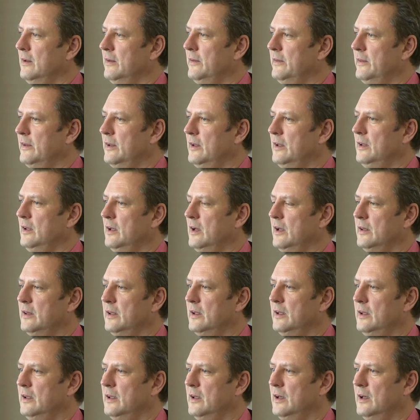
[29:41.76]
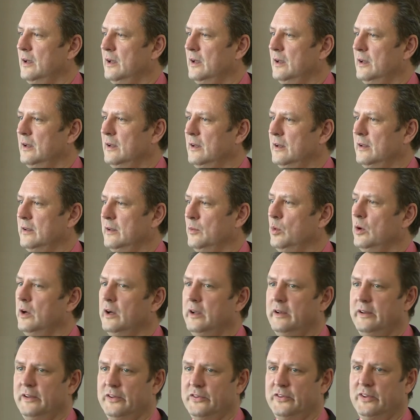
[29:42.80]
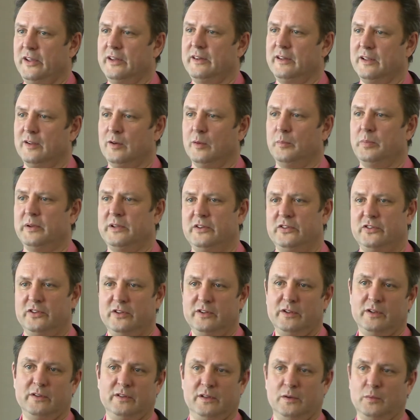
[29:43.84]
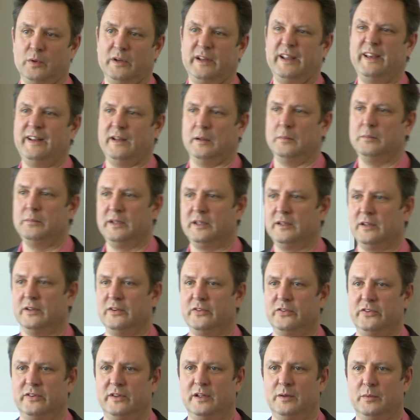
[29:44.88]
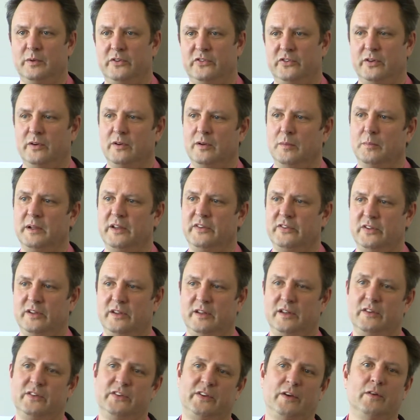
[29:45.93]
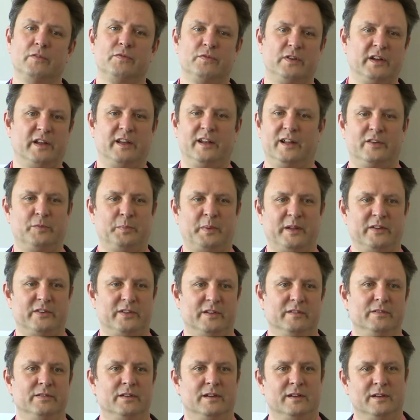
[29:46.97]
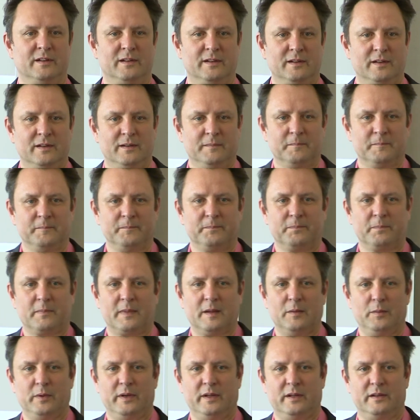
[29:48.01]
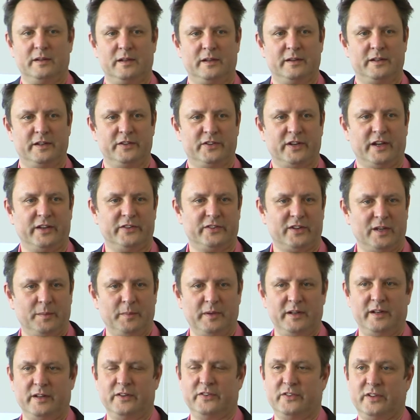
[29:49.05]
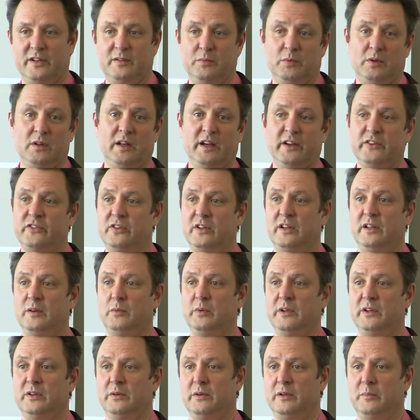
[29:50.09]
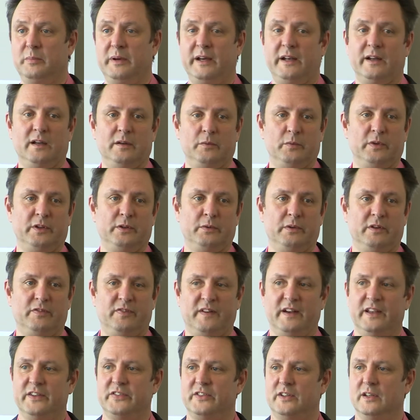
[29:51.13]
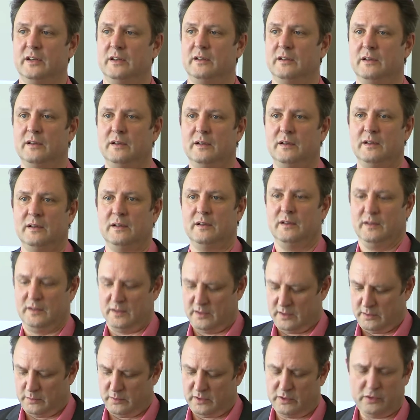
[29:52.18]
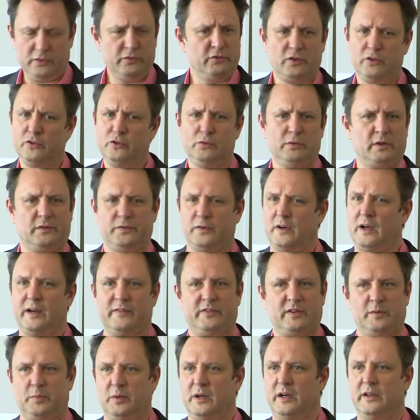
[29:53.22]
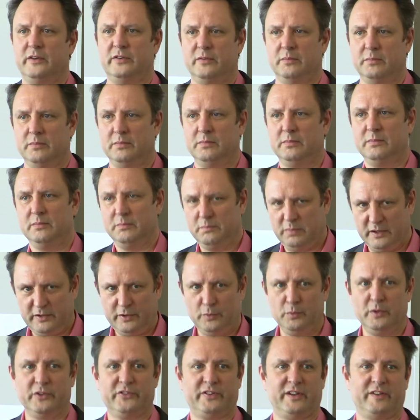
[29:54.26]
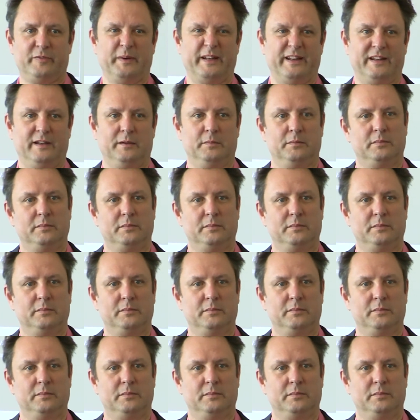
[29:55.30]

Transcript: the word is that the competition don't know what hit them because they were so complacent and so friggin' expensive. Where these guys came in and said, well, actually, we do it better and we do it faster. We don't do it for half the price, but you will save money.